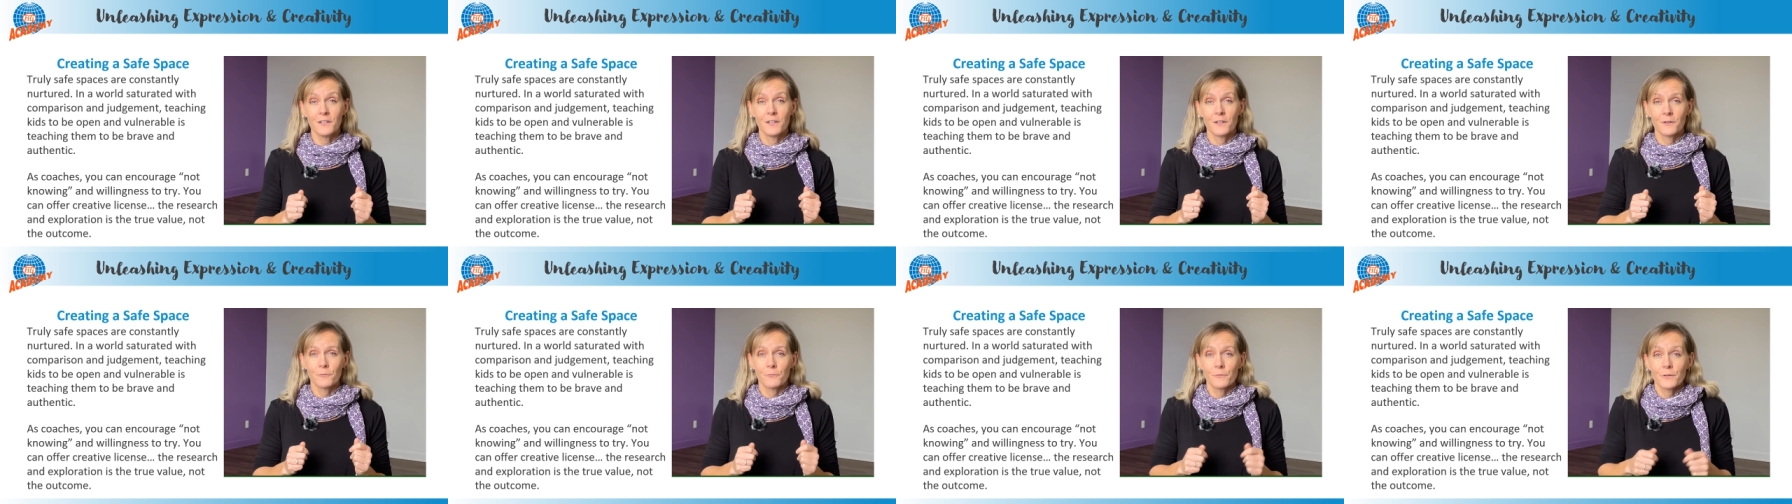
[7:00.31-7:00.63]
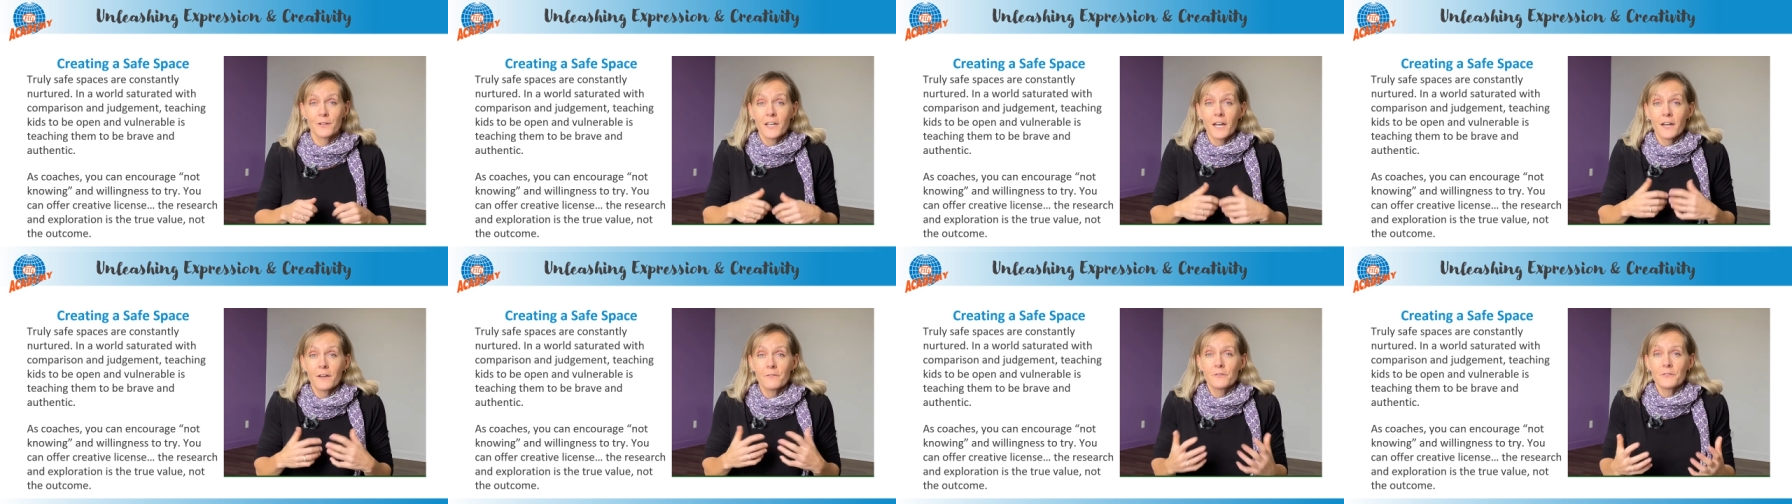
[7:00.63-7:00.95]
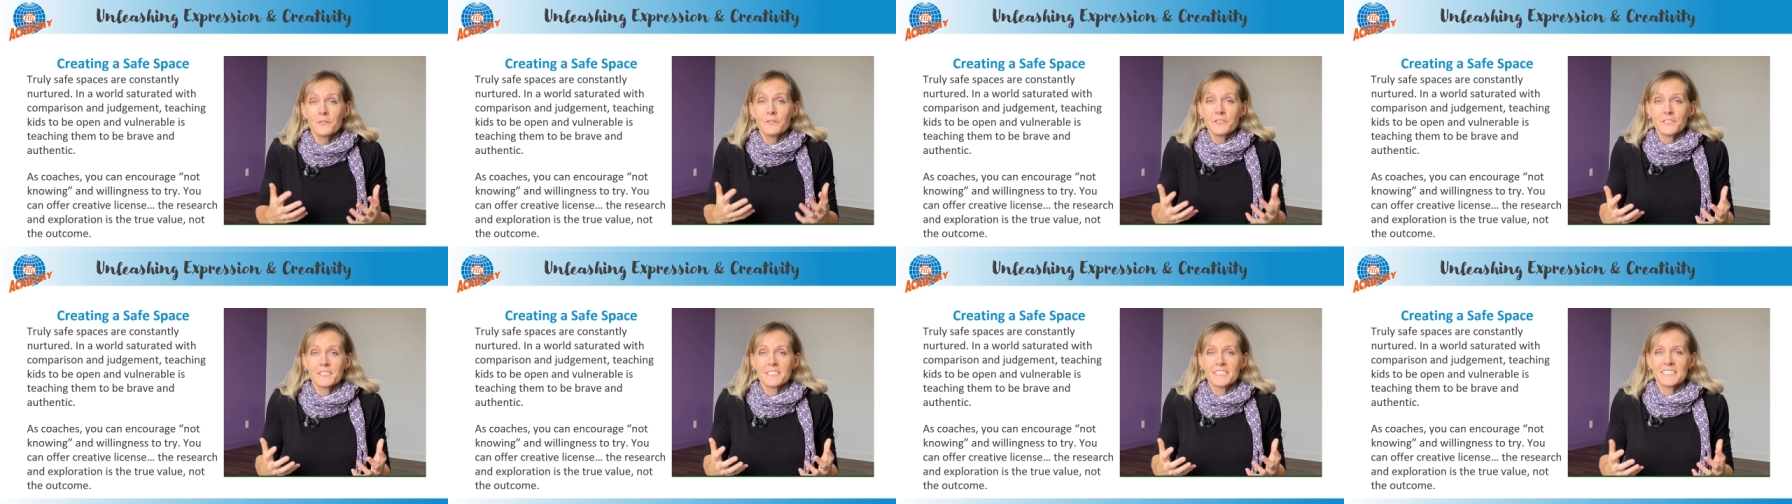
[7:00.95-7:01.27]
recover,
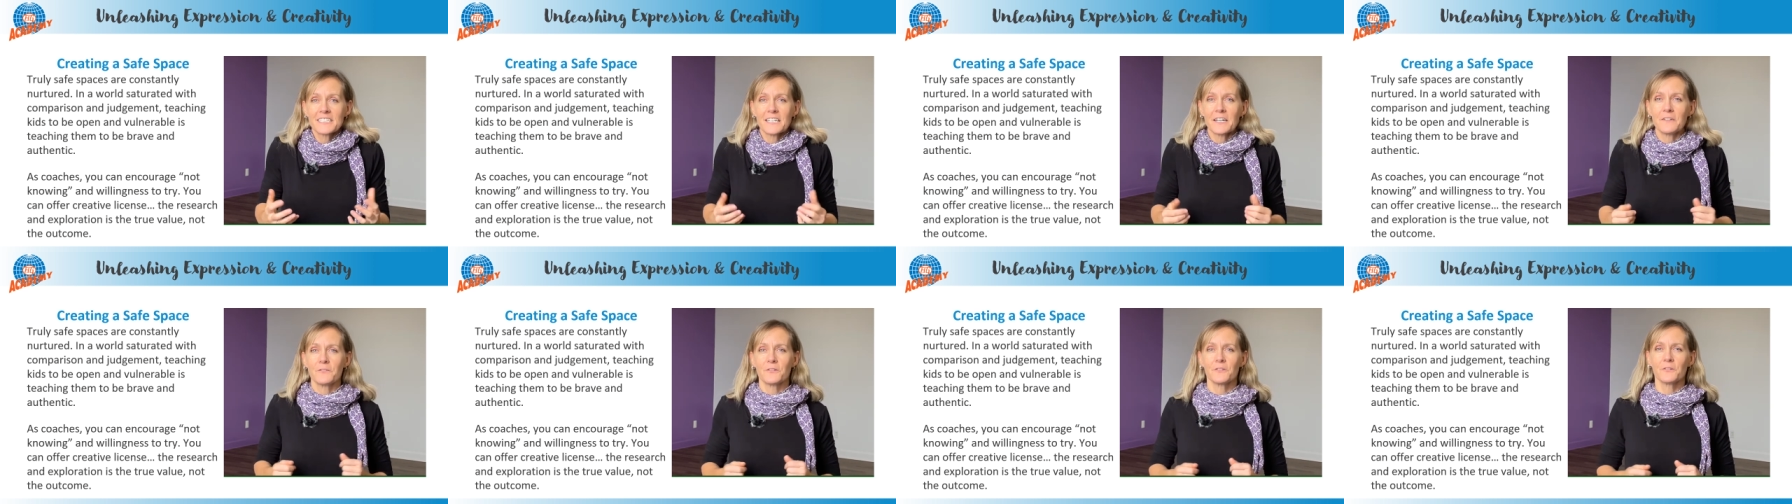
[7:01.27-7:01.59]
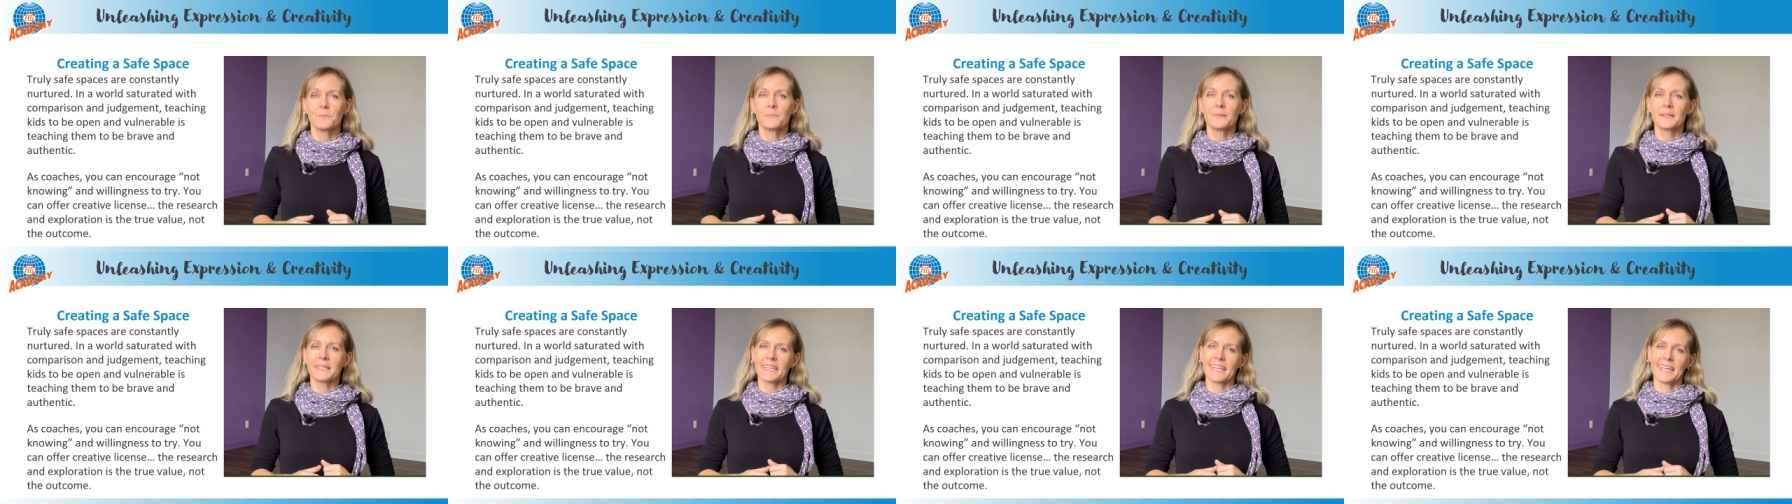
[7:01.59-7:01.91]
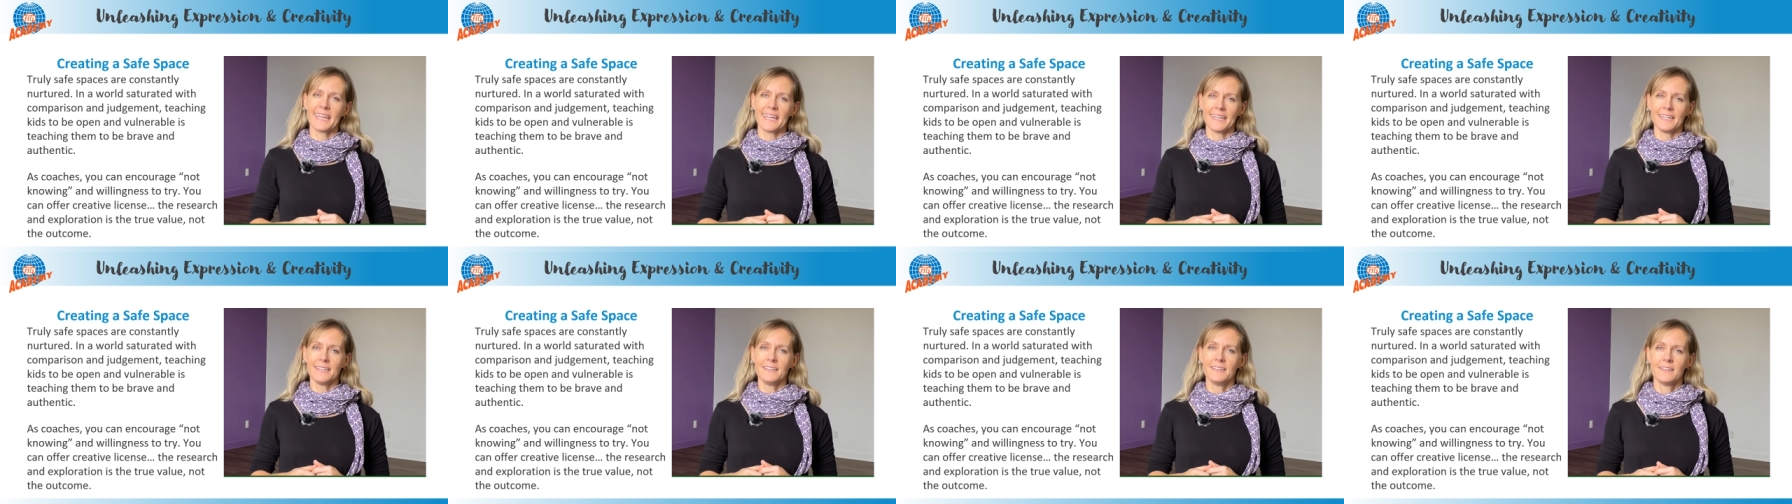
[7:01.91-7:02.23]
discover,
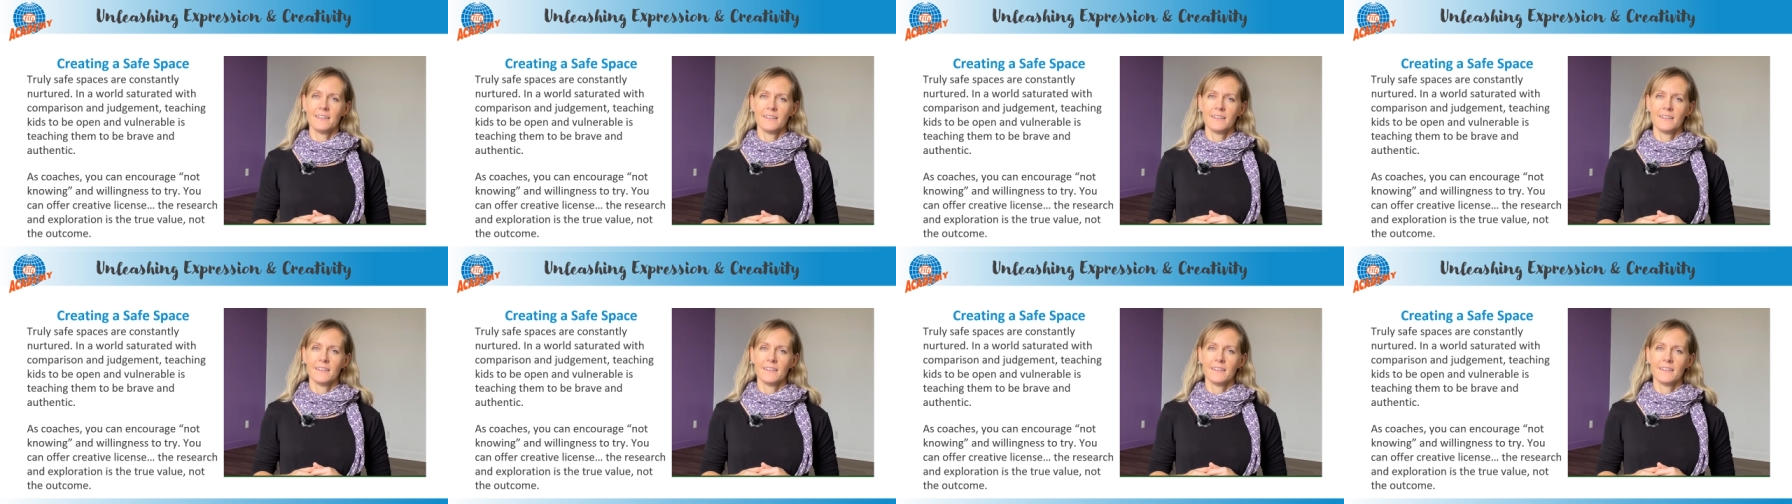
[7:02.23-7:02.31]
play,